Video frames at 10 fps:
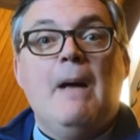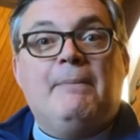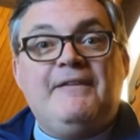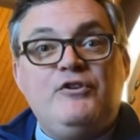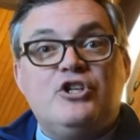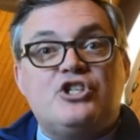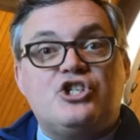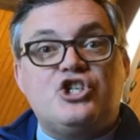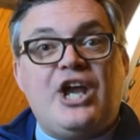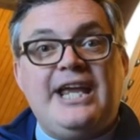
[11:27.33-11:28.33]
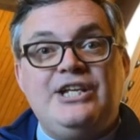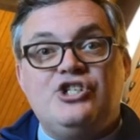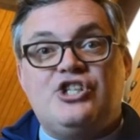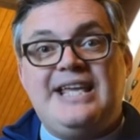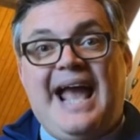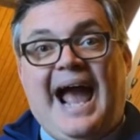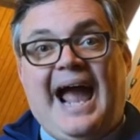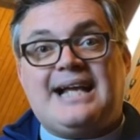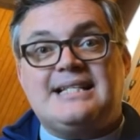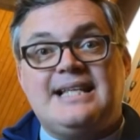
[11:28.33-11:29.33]
But if you just change the
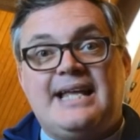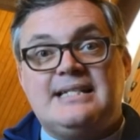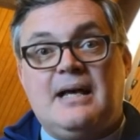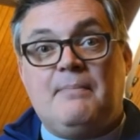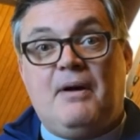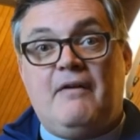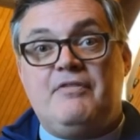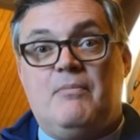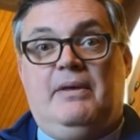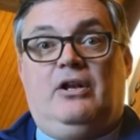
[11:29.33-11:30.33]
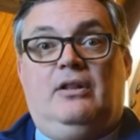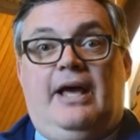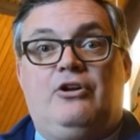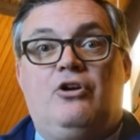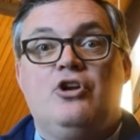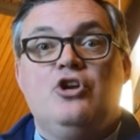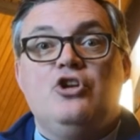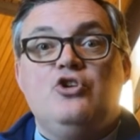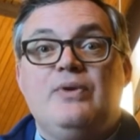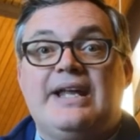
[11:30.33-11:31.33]
accent above the middle letter,
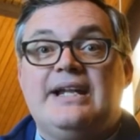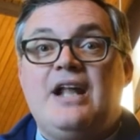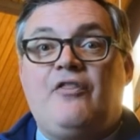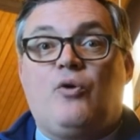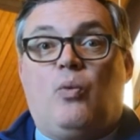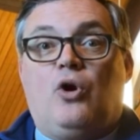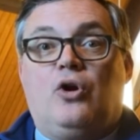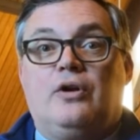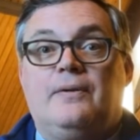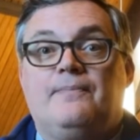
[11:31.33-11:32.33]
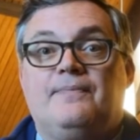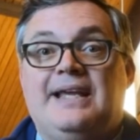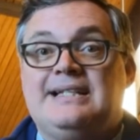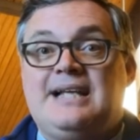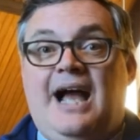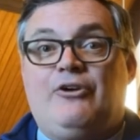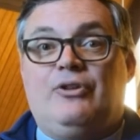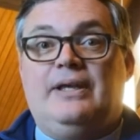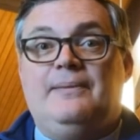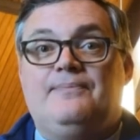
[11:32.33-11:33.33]
you get another word
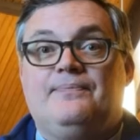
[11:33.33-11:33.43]
entirely.